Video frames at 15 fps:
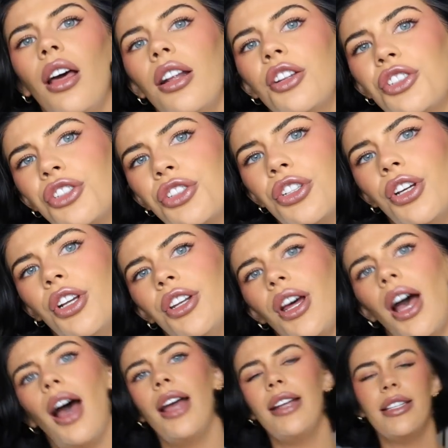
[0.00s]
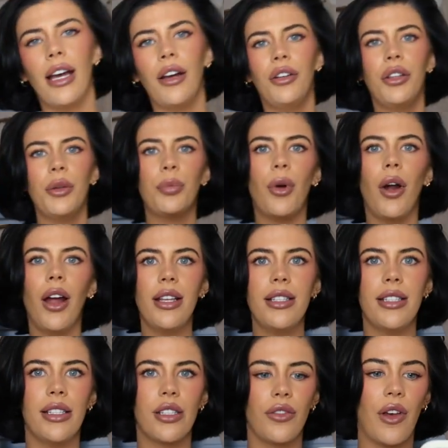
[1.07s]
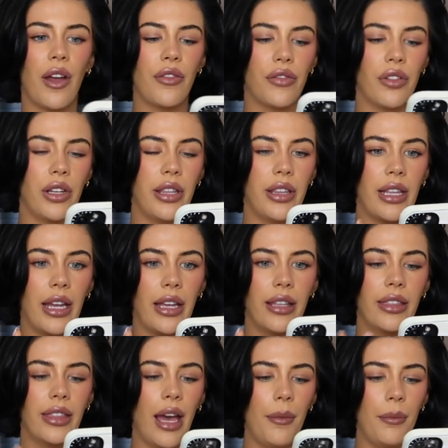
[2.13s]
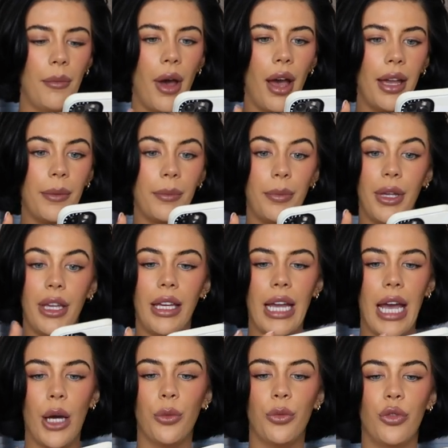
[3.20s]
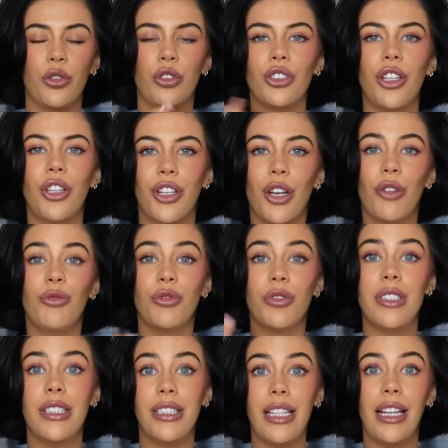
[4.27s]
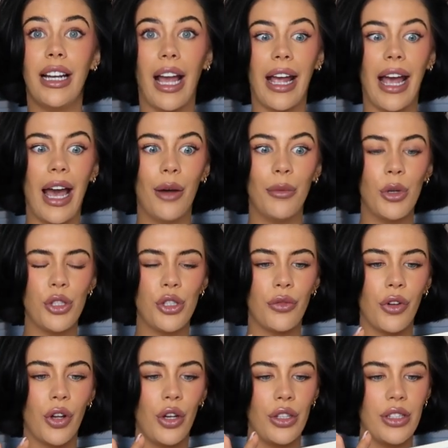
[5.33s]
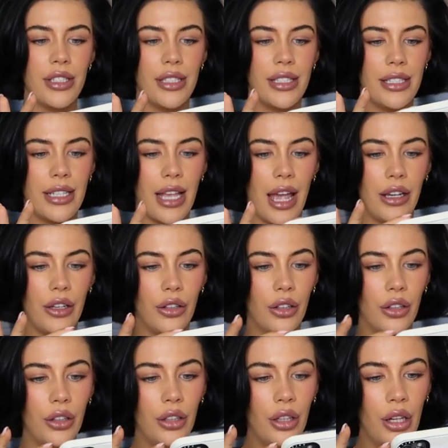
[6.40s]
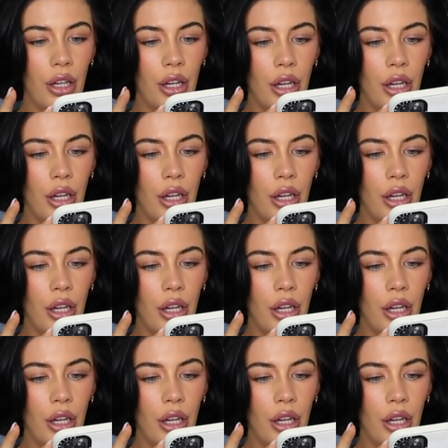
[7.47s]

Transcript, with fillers: should i tell you the prices of everything that might be helpful so you can see like how much of a good sale